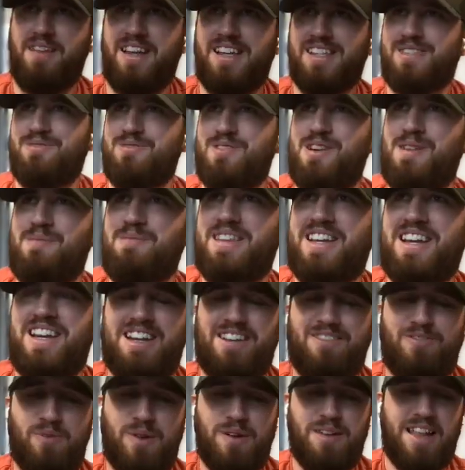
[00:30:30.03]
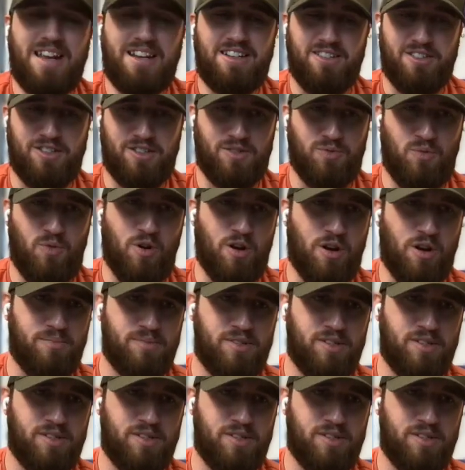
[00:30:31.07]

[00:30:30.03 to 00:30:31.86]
That's the word I'm thinking of. We like to swarm.